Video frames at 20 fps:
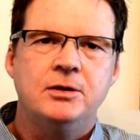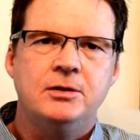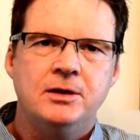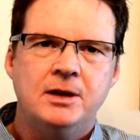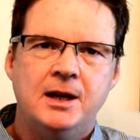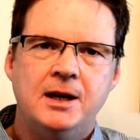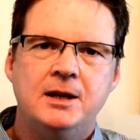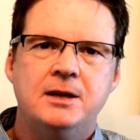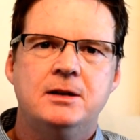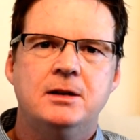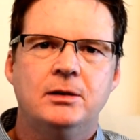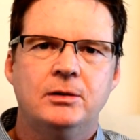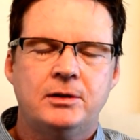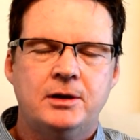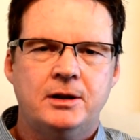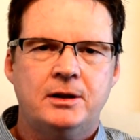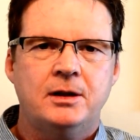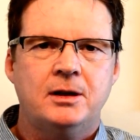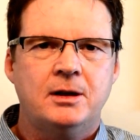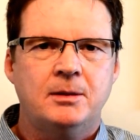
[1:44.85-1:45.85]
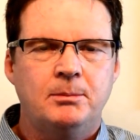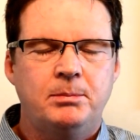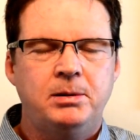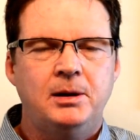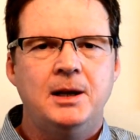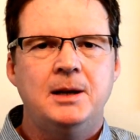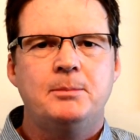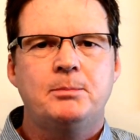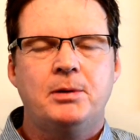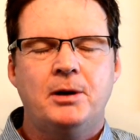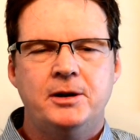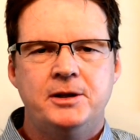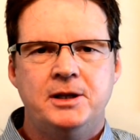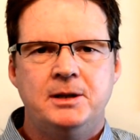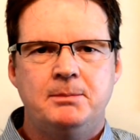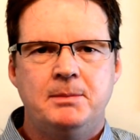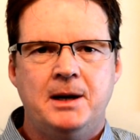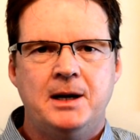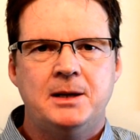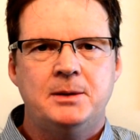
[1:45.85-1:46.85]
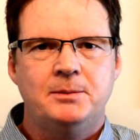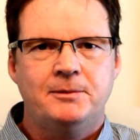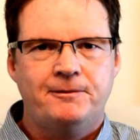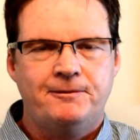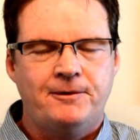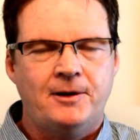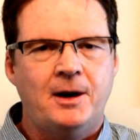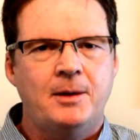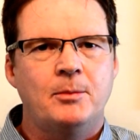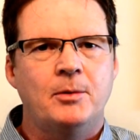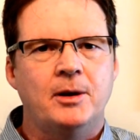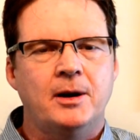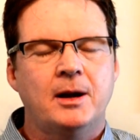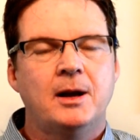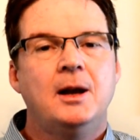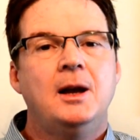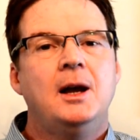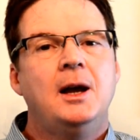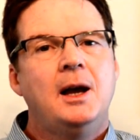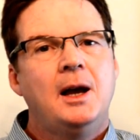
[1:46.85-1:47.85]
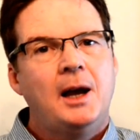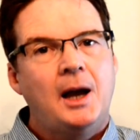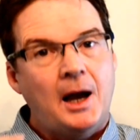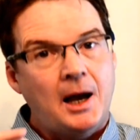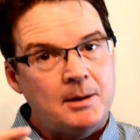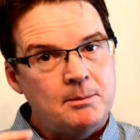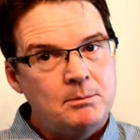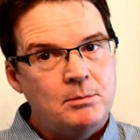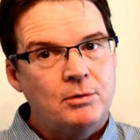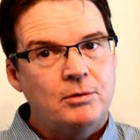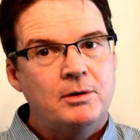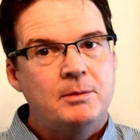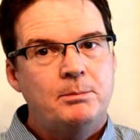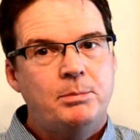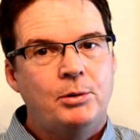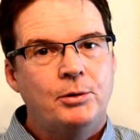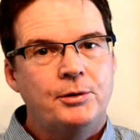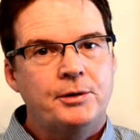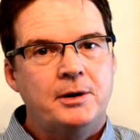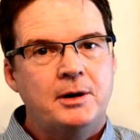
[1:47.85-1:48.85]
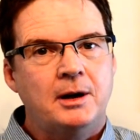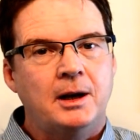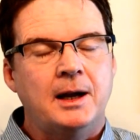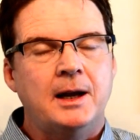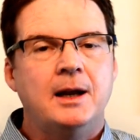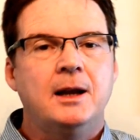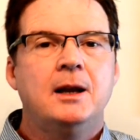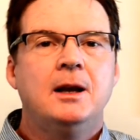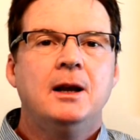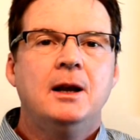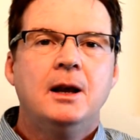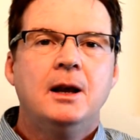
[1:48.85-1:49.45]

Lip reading: You need to look at the complete project management framework. And more importantly,